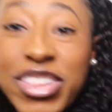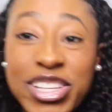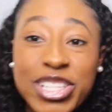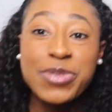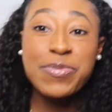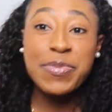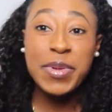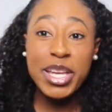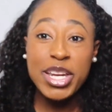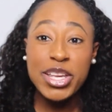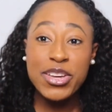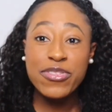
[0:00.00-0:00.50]
The
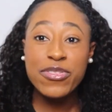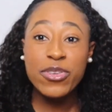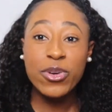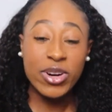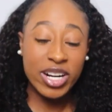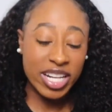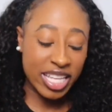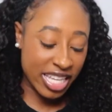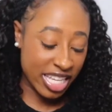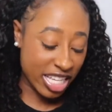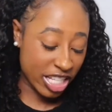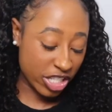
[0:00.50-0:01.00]
Speedy
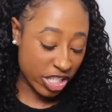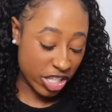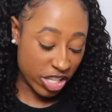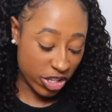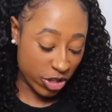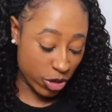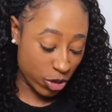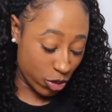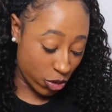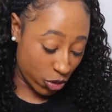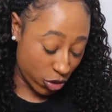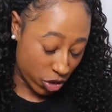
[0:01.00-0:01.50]
40 is
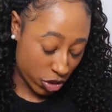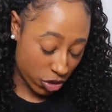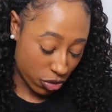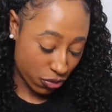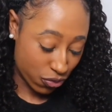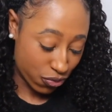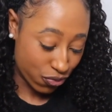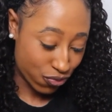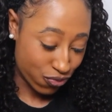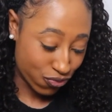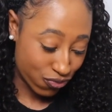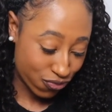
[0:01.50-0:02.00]
huge.
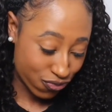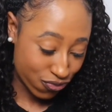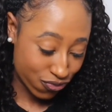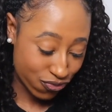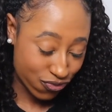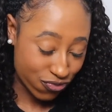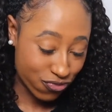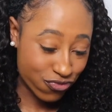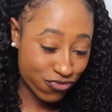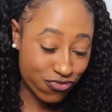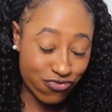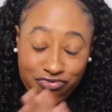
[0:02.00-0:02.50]

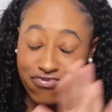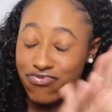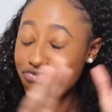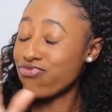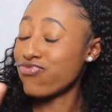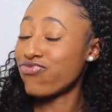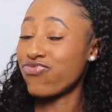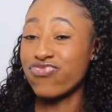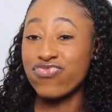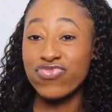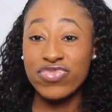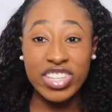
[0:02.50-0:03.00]

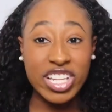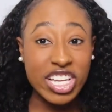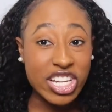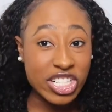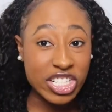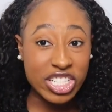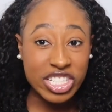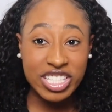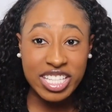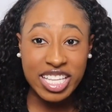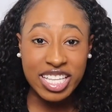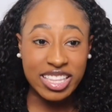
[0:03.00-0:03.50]

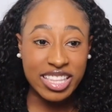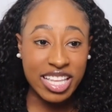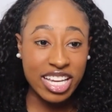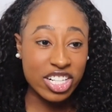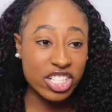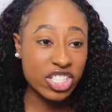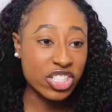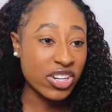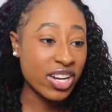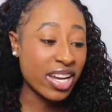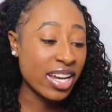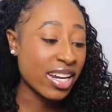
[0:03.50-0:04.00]
Let's just get
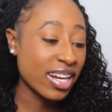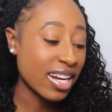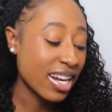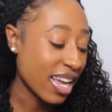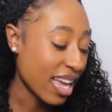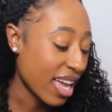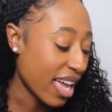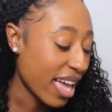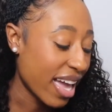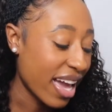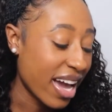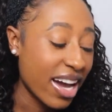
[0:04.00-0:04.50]
that straight.
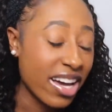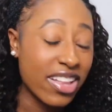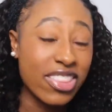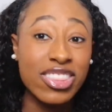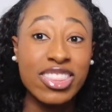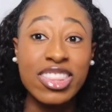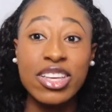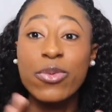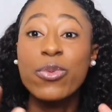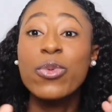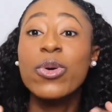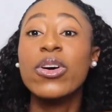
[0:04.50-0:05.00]

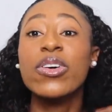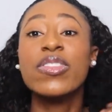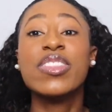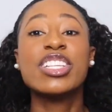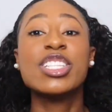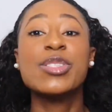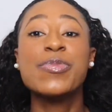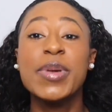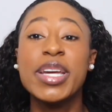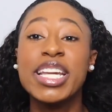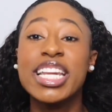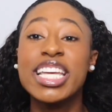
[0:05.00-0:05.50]
The, well, the
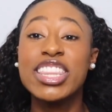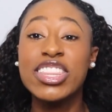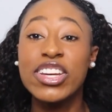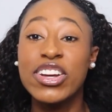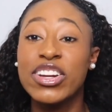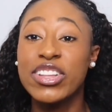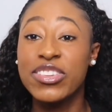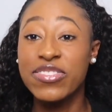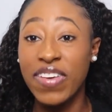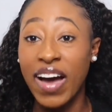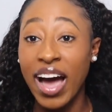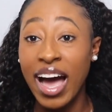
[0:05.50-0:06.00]
Speedy
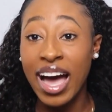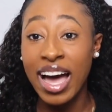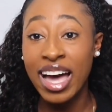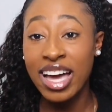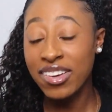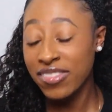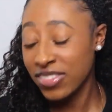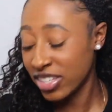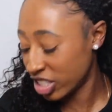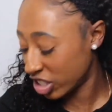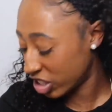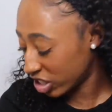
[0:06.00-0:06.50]

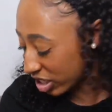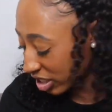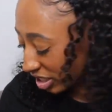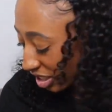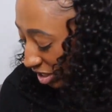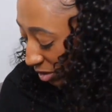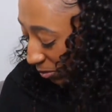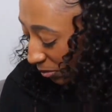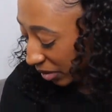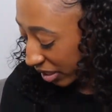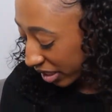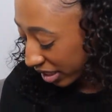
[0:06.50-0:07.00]
35 is just
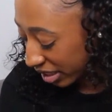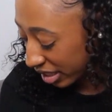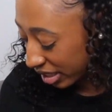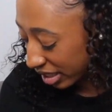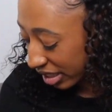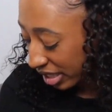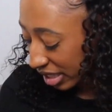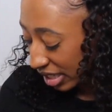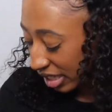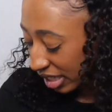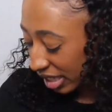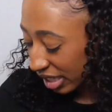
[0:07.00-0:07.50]
as
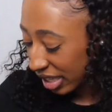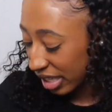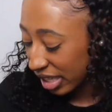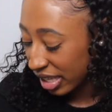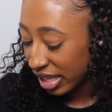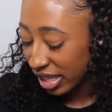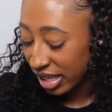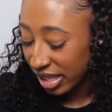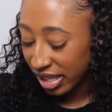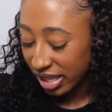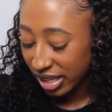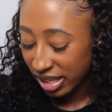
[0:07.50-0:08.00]
big,
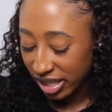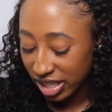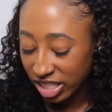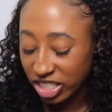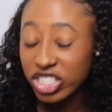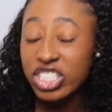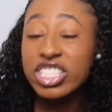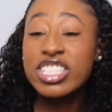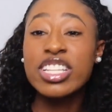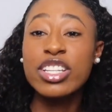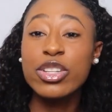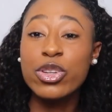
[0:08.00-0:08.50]

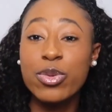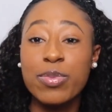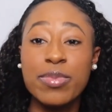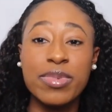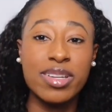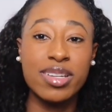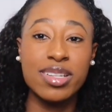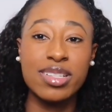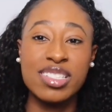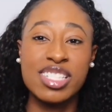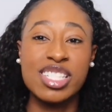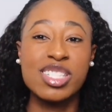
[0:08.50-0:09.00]
just a little
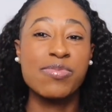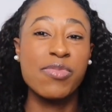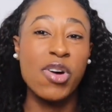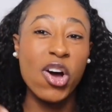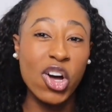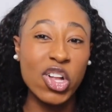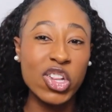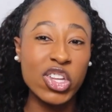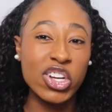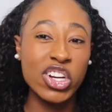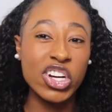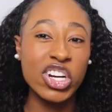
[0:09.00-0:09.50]
bit
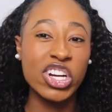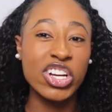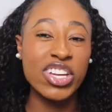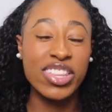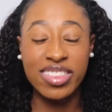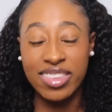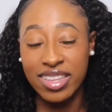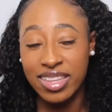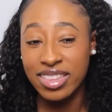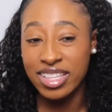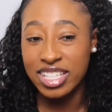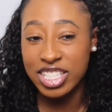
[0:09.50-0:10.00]
smaller
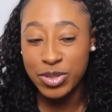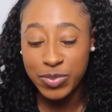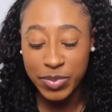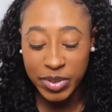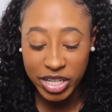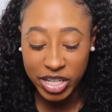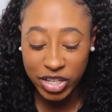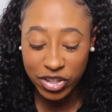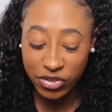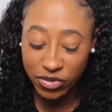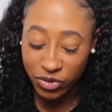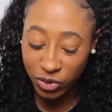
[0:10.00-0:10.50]
than the
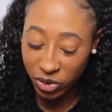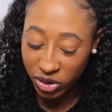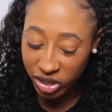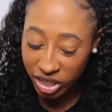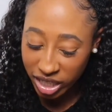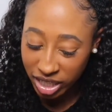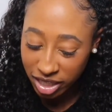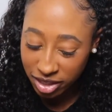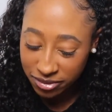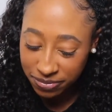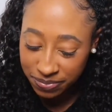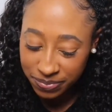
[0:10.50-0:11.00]
Speedy
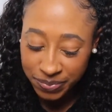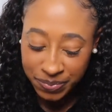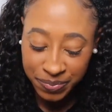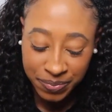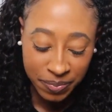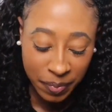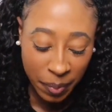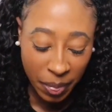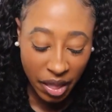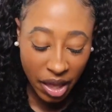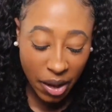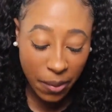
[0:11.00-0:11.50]
40.
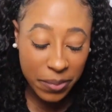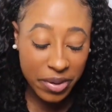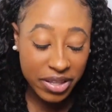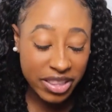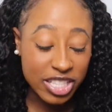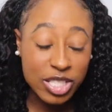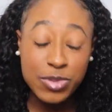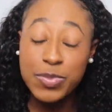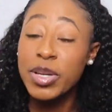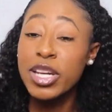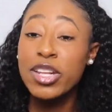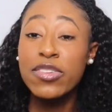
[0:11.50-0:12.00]
But
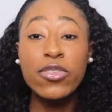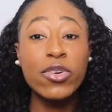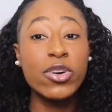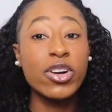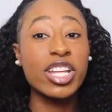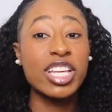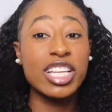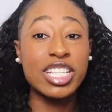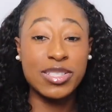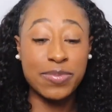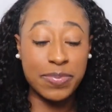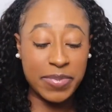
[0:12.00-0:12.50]
the Speedy
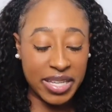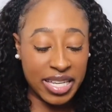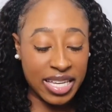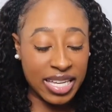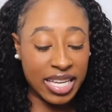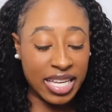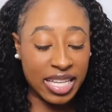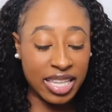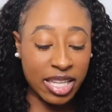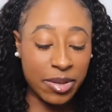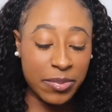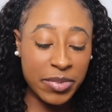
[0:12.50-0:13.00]
40 is
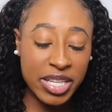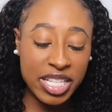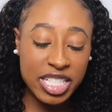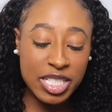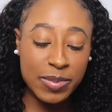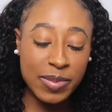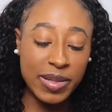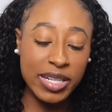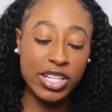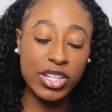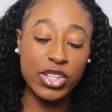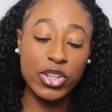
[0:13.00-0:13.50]
big, and let me
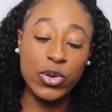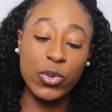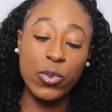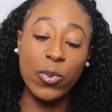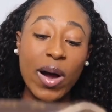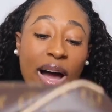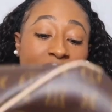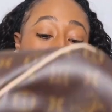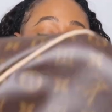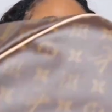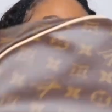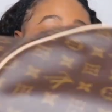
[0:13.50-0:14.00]
explain to you
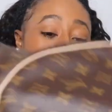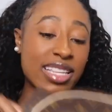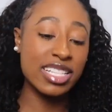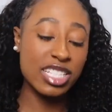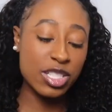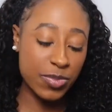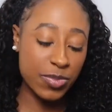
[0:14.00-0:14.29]
why I got the